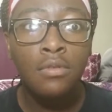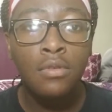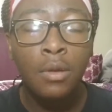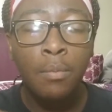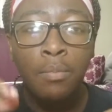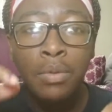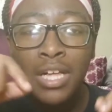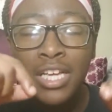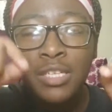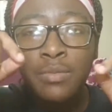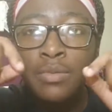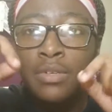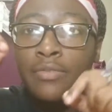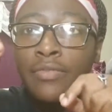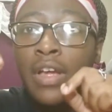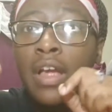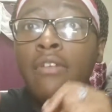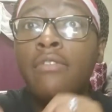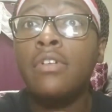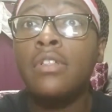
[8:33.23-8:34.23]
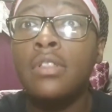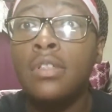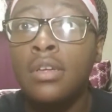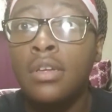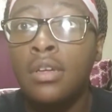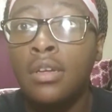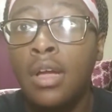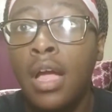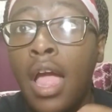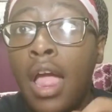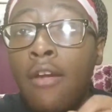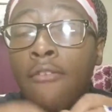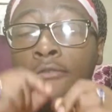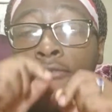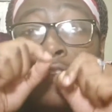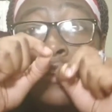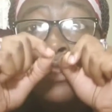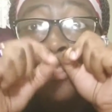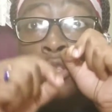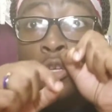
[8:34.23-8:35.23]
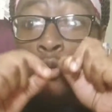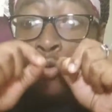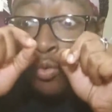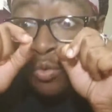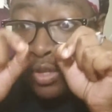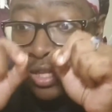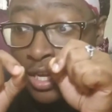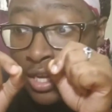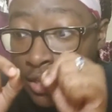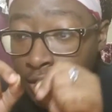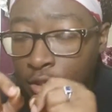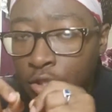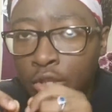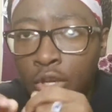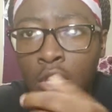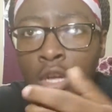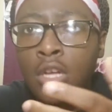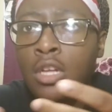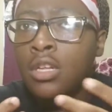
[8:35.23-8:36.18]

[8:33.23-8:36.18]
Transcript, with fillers: the placement of everything, every little thing. That's,